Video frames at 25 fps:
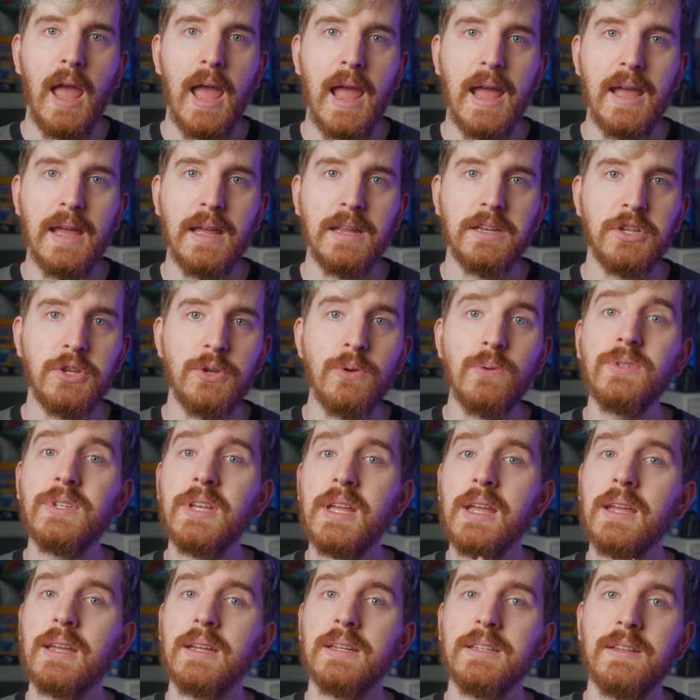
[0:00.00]
And
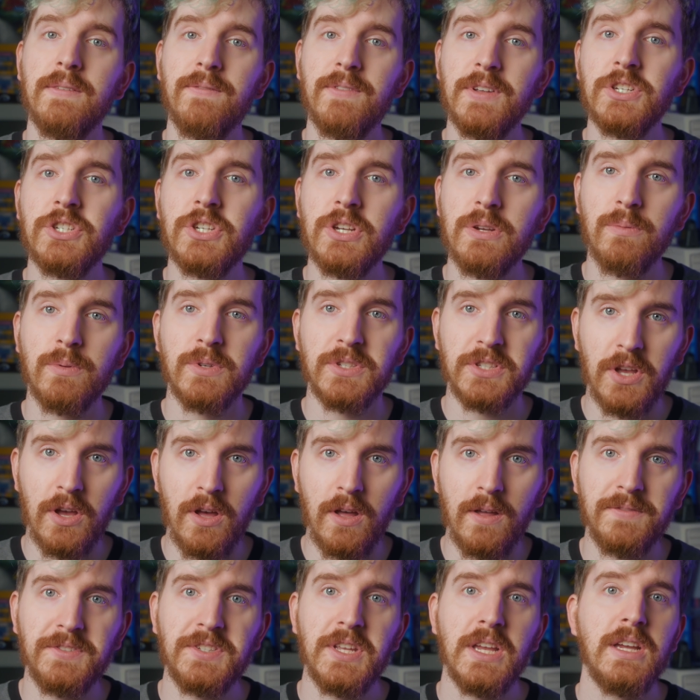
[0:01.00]
using DaVinci
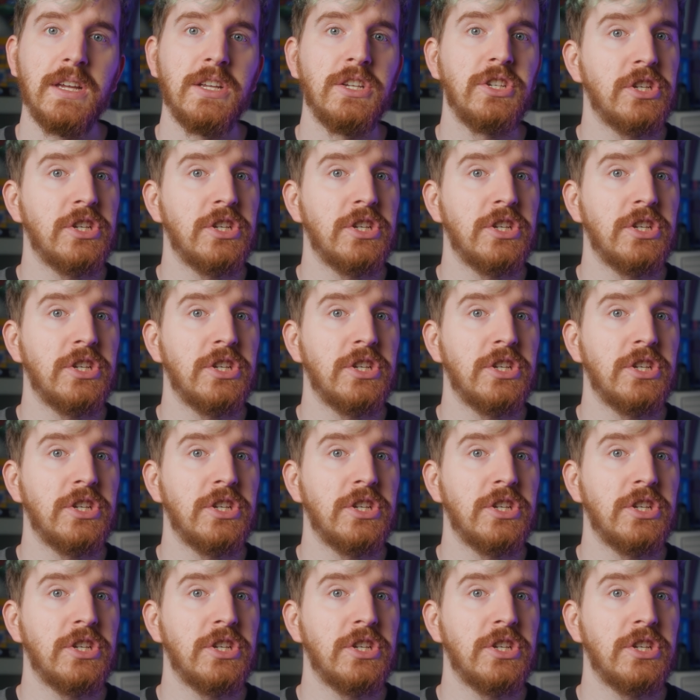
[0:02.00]
Resolve's